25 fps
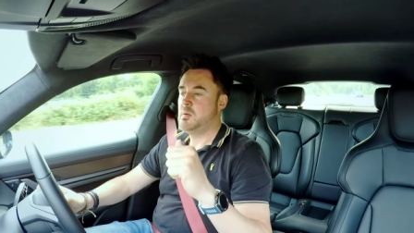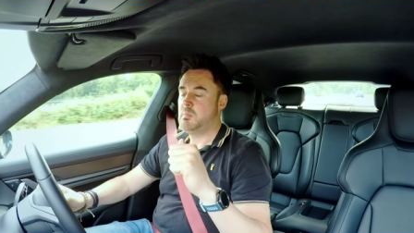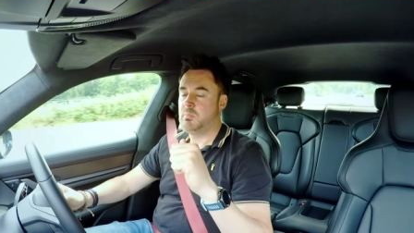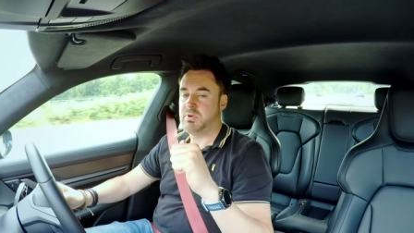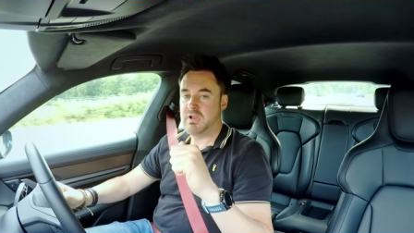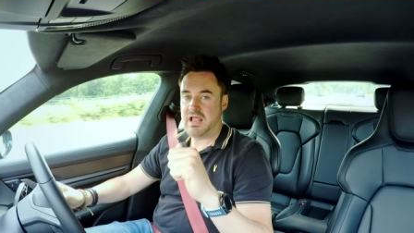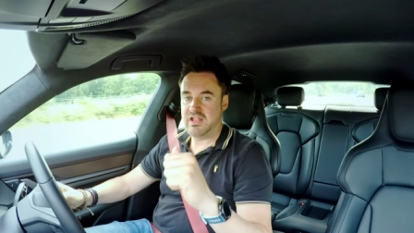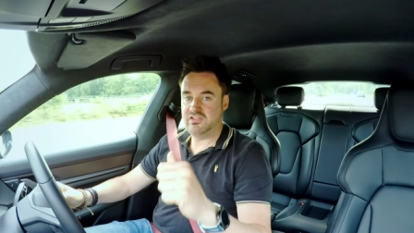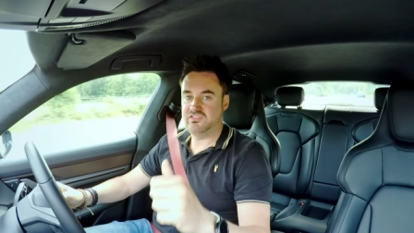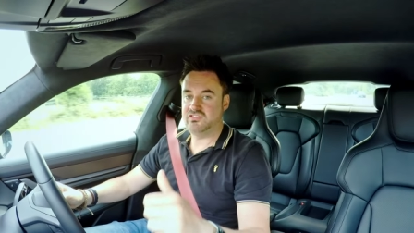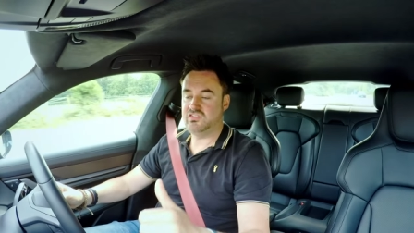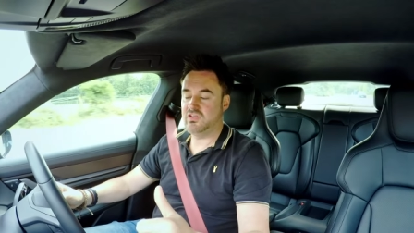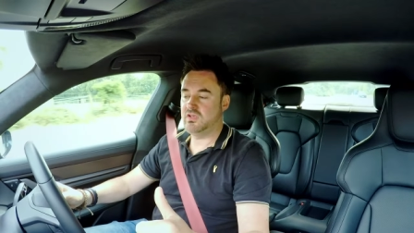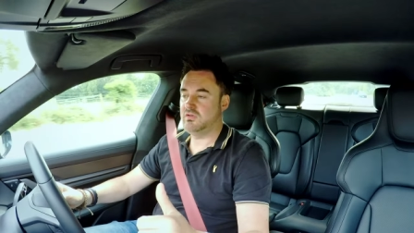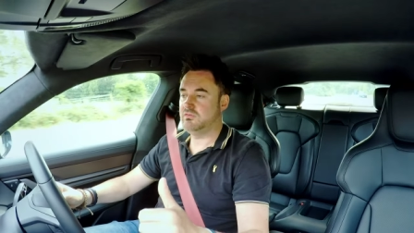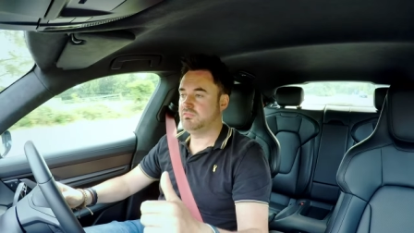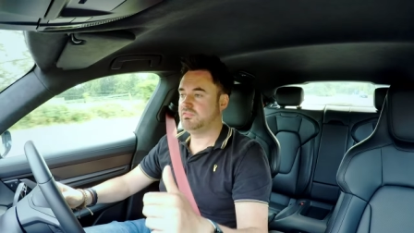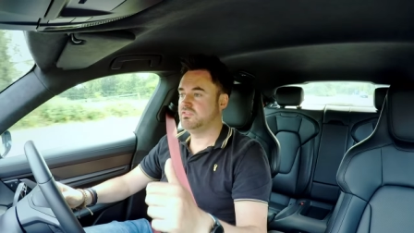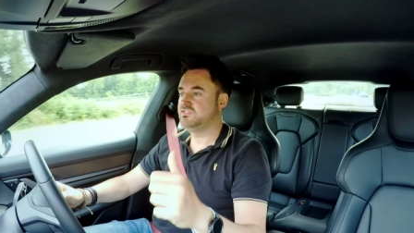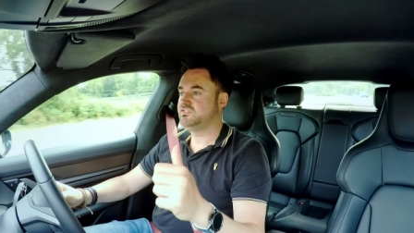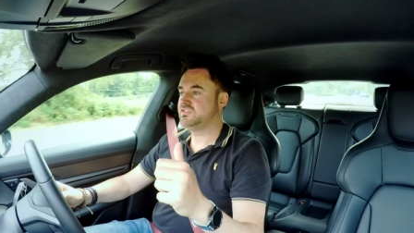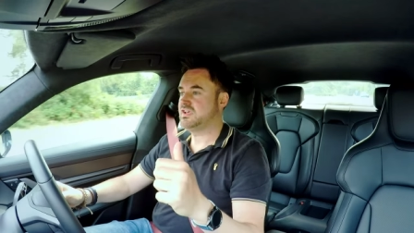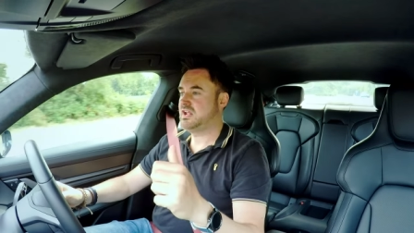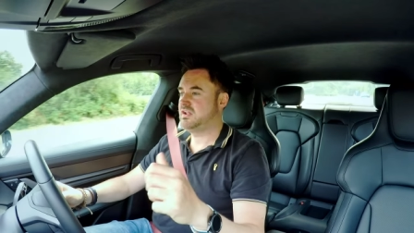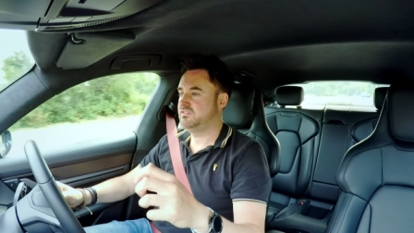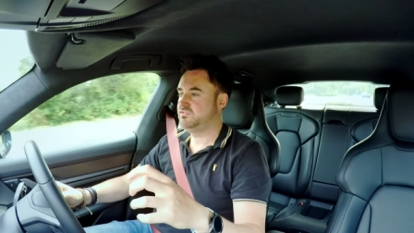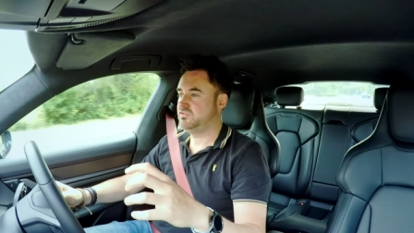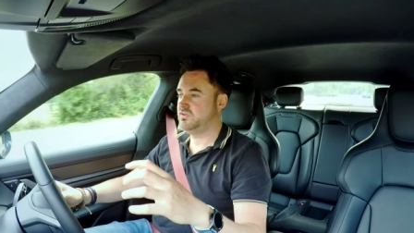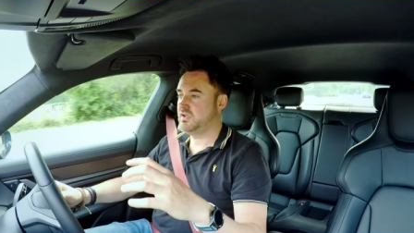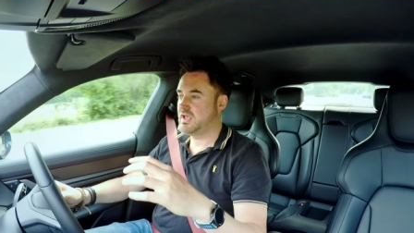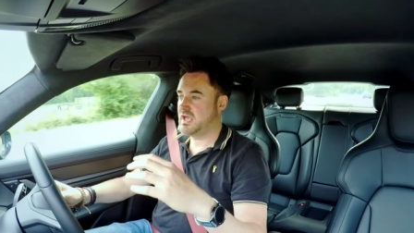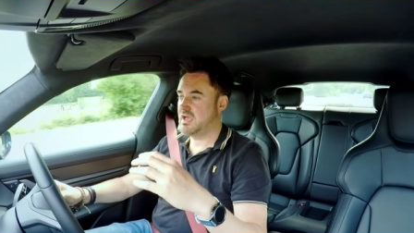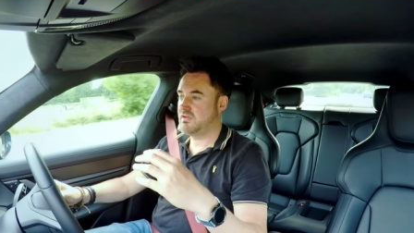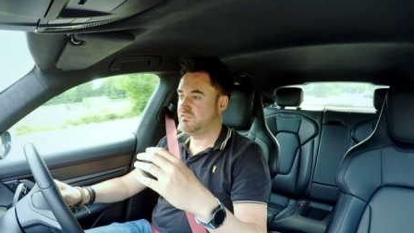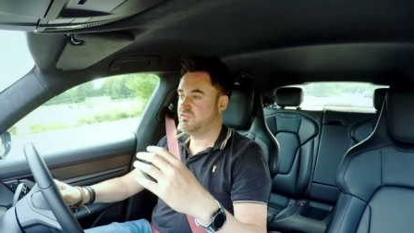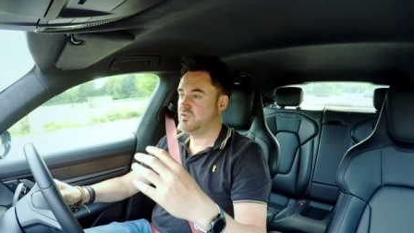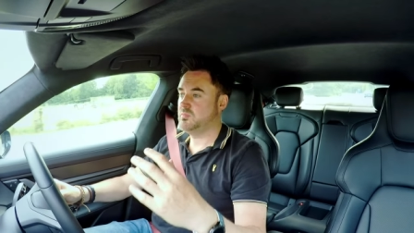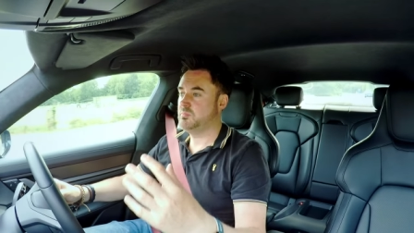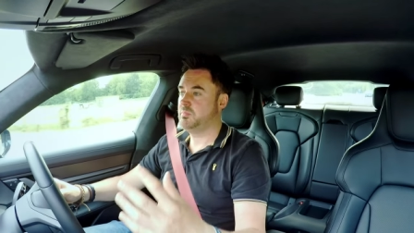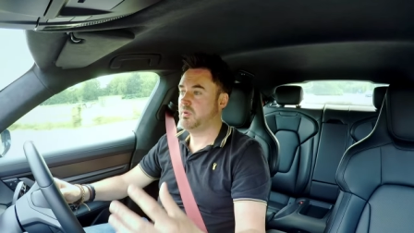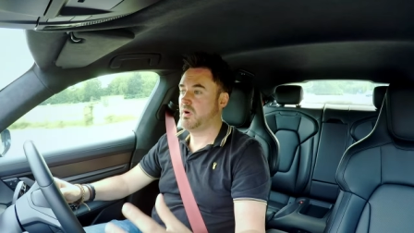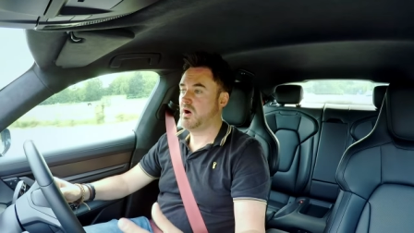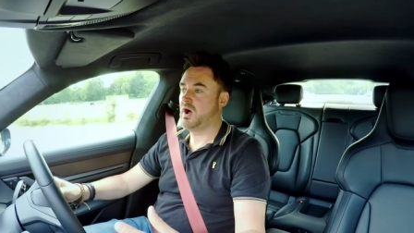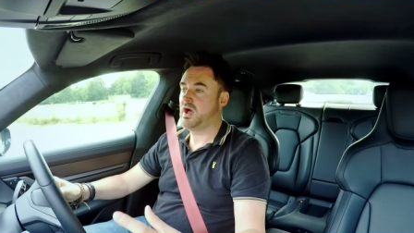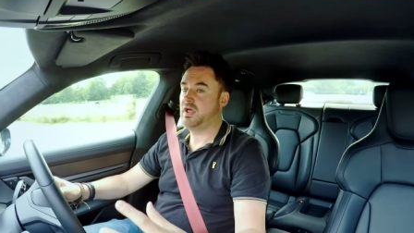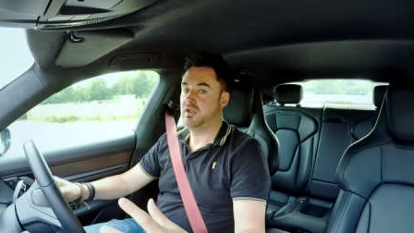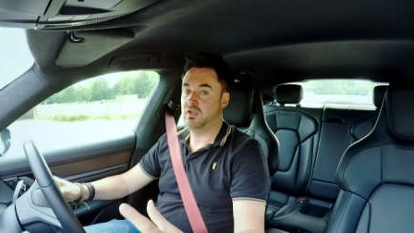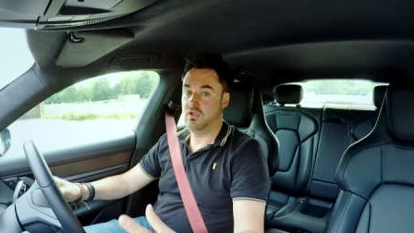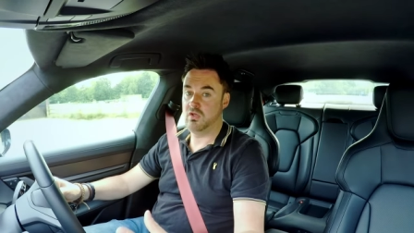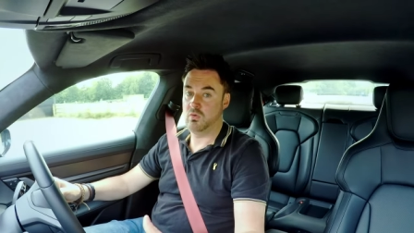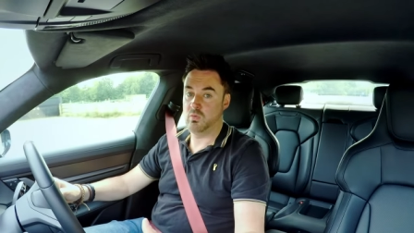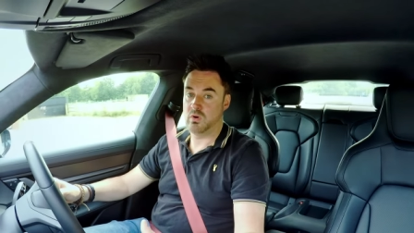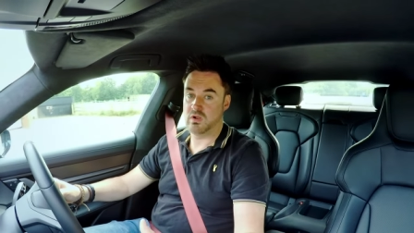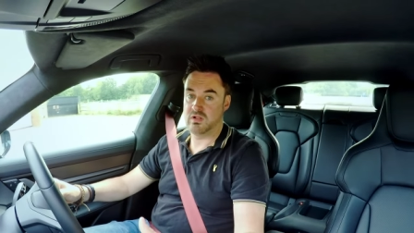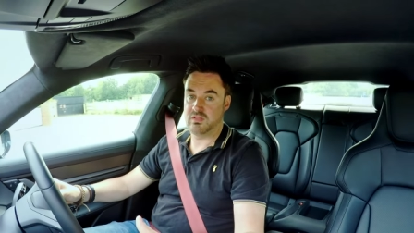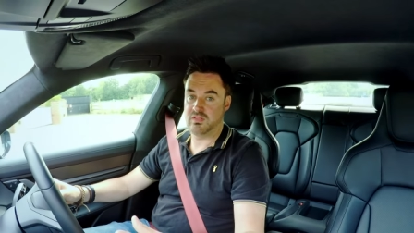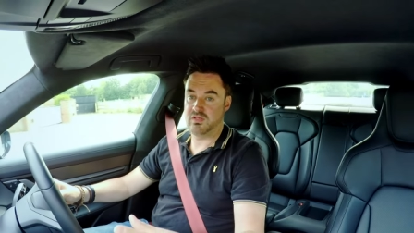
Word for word: plenty of incentives you get if you buy a new one